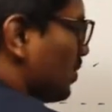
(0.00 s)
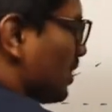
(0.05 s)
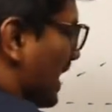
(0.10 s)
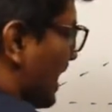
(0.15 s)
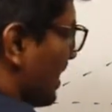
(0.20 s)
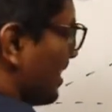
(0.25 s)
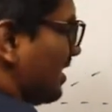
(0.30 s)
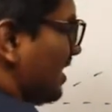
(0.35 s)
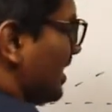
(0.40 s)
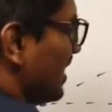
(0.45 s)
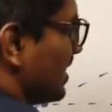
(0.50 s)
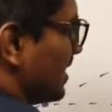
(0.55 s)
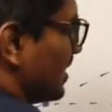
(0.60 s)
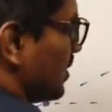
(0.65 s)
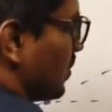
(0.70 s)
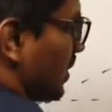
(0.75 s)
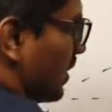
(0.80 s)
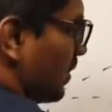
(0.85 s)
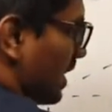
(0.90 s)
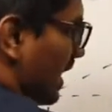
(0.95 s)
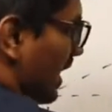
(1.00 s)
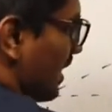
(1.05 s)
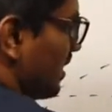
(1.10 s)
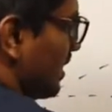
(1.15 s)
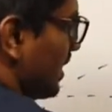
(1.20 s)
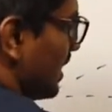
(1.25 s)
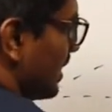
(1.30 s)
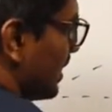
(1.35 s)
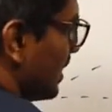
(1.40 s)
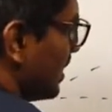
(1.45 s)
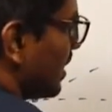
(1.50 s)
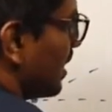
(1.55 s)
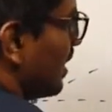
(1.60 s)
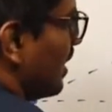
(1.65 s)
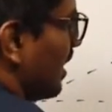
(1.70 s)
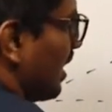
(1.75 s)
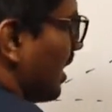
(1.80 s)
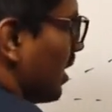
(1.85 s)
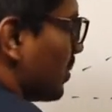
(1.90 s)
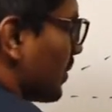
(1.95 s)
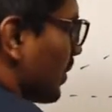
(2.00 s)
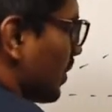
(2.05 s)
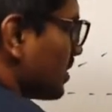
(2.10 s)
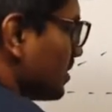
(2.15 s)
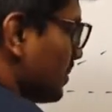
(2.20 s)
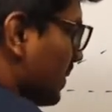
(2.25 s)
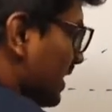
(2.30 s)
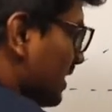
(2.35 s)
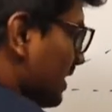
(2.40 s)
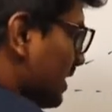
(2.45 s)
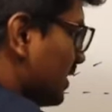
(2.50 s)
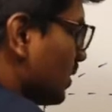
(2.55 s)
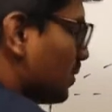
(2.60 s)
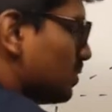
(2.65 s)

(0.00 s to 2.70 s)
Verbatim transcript: You calculate it. Okay, you calculate it. Approximately